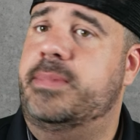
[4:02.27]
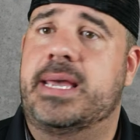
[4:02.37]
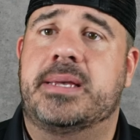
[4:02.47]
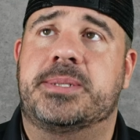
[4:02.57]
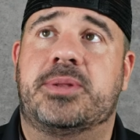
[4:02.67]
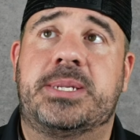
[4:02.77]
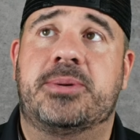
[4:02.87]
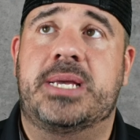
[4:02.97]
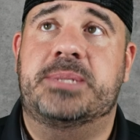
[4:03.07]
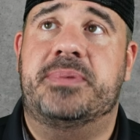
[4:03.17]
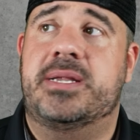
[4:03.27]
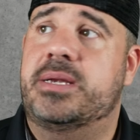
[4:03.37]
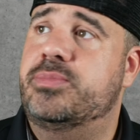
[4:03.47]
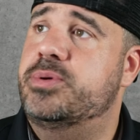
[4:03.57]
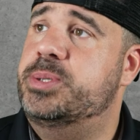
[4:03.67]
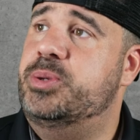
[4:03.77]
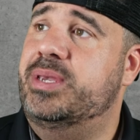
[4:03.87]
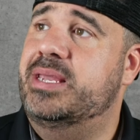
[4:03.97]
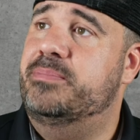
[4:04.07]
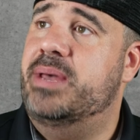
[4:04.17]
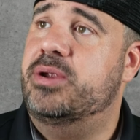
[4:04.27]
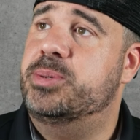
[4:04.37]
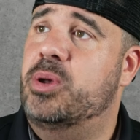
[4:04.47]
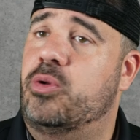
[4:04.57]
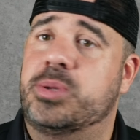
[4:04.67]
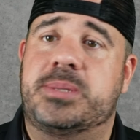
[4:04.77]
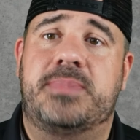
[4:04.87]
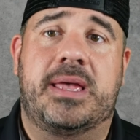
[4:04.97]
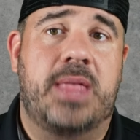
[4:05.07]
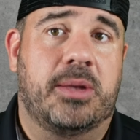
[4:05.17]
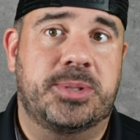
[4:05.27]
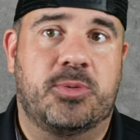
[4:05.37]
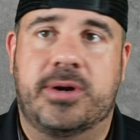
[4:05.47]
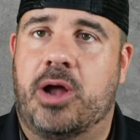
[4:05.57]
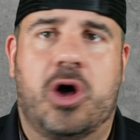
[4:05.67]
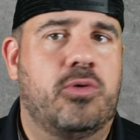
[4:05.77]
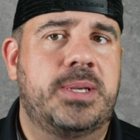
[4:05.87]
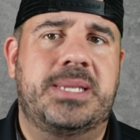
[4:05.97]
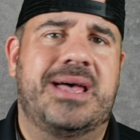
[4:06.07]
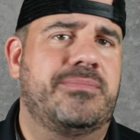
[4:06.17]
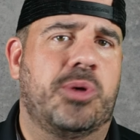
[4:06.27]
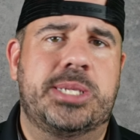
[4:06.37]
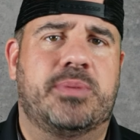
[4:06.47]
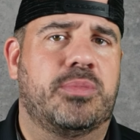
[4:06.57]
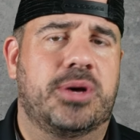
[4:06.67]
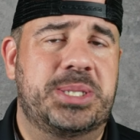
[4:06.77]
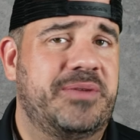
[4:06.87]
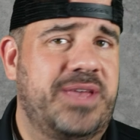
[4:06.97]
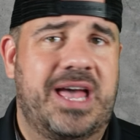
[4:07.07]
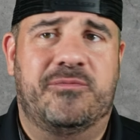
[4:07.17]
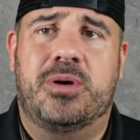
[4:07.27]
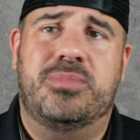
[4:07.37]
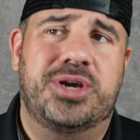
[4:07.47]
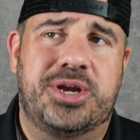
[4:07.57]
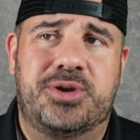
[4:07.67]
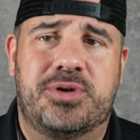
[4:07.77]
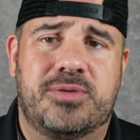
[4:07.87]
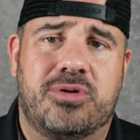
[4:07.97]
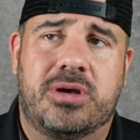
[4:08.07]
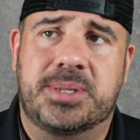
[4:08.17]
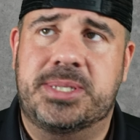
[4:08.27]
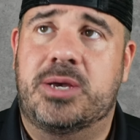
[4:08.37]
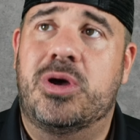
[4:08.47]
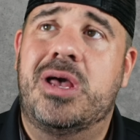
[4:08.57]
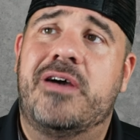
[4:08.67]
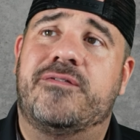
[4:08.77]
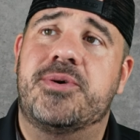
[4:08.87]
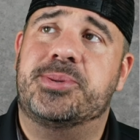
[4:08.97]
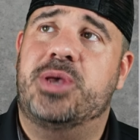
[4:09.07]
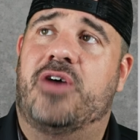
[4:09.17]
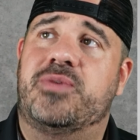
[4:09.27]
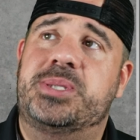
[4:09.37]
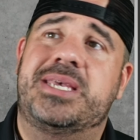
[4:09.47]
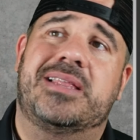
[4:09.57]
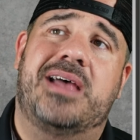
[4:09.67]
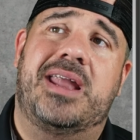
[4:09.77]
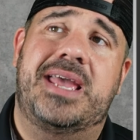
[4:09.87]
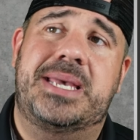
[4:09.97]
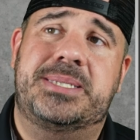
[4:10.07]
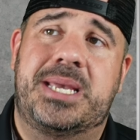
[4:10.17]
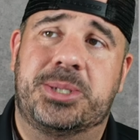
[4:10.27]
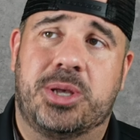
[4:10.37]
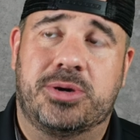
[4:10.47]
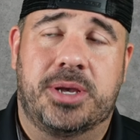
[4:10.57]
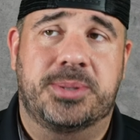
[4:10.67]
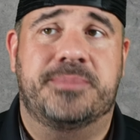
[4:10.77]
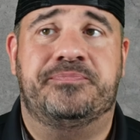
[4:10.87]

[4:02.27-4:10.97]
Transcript: So these are ESPN numbers. You can get better totals elsewhere. Always have multiple books. If you have one book, you're doing it wrong. So first off, we see a lot of SH logos